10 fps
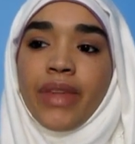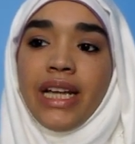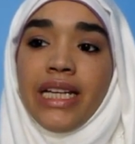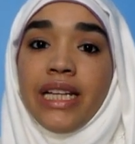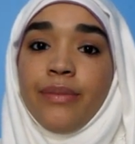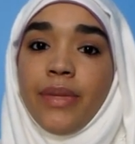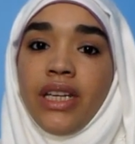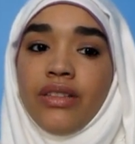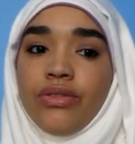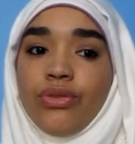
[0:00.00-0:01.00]
led
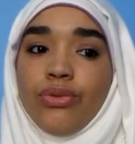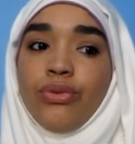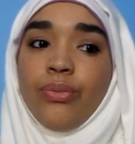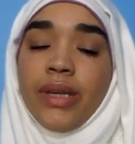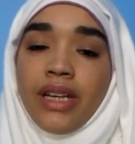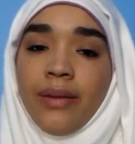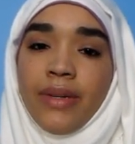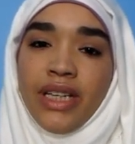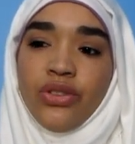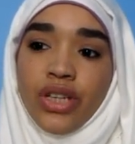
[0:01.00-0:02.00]
me to become
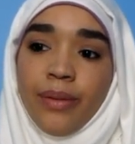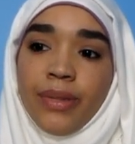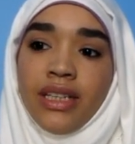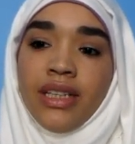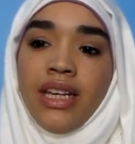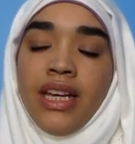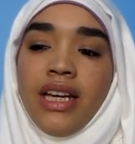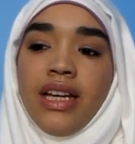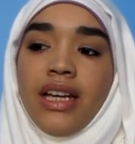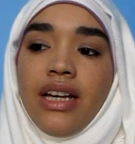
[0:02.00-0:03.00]
a hijabi.
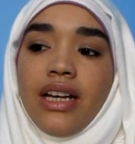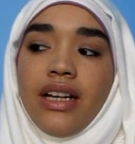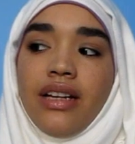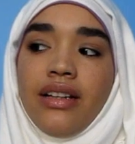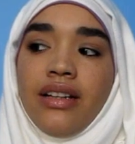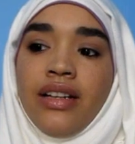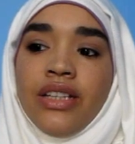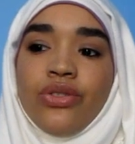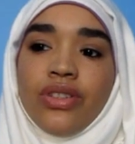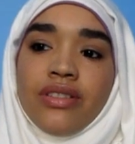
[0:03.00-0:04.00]

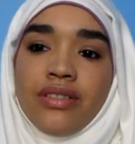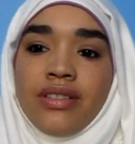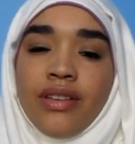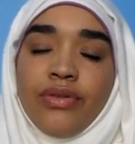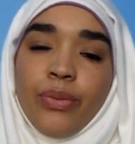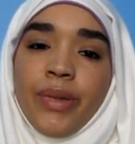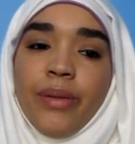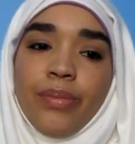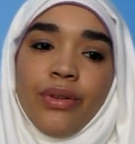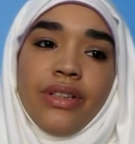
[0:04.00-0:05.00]
It's just several
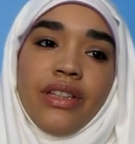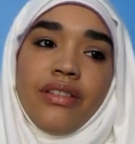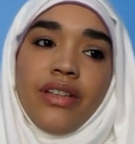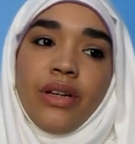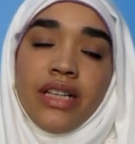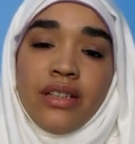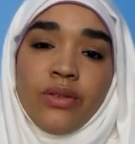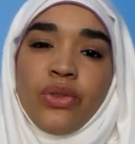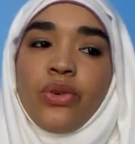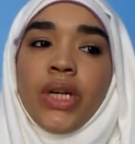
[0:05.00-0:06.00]
people, as I
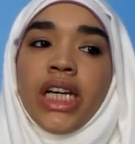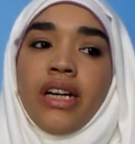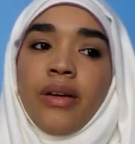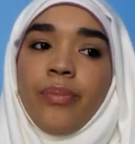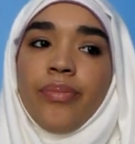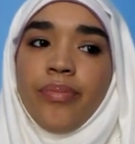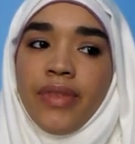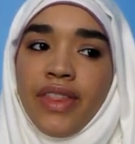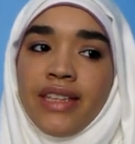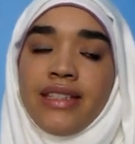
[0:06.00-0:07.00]
was growing up,
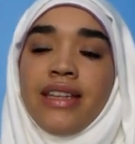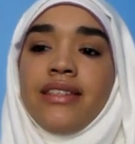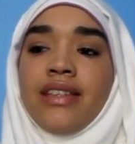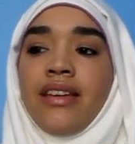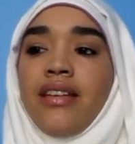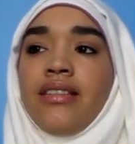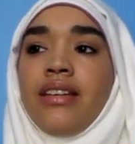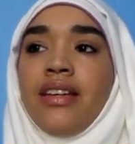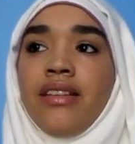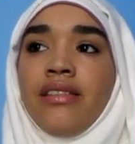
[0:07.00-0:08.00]
things they said,
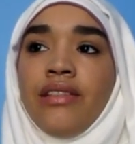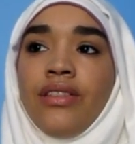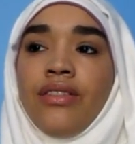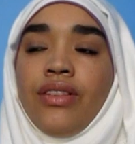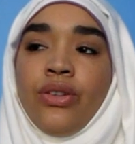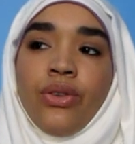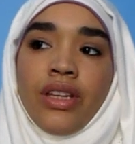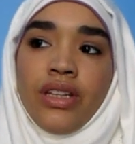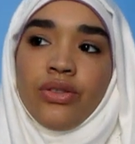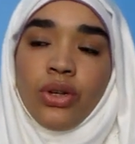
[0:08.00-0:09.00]
and you know,
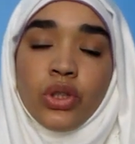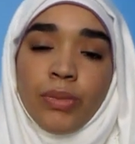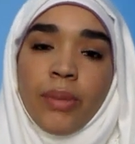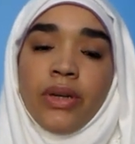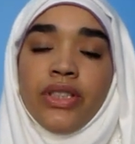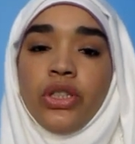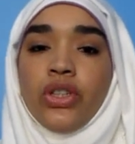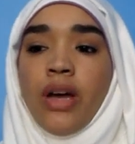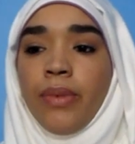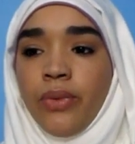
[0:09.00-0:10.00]
they talked to me about
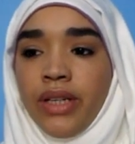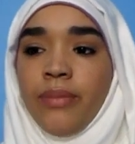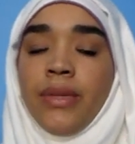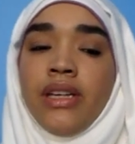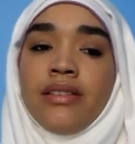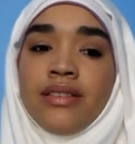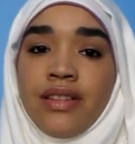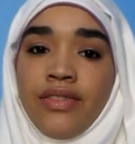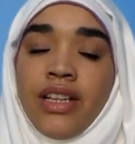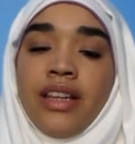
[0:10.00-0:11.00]
hijab and what it means and
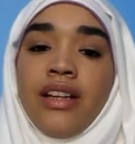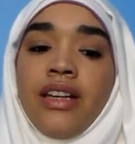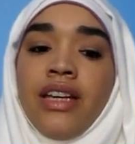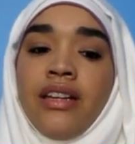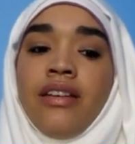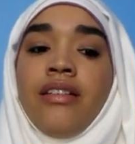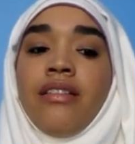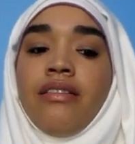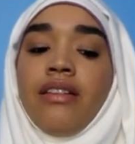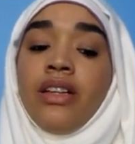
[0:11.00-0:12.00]
stuff like that. And
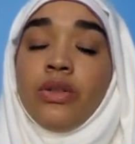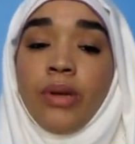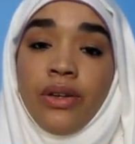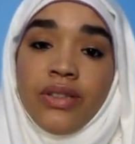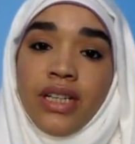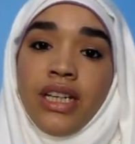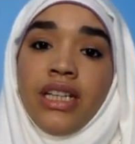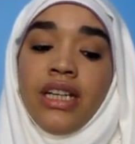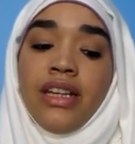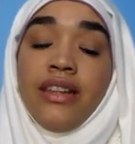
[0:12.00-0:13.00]
Allah subhanahu wa
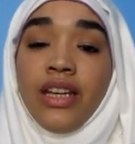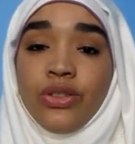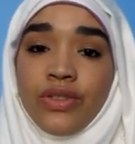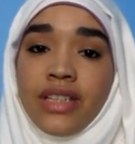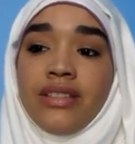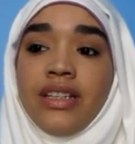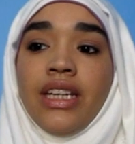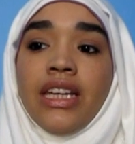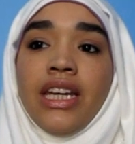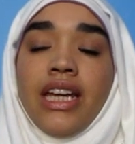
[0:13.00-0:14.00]
ta'ala, at the age of 16,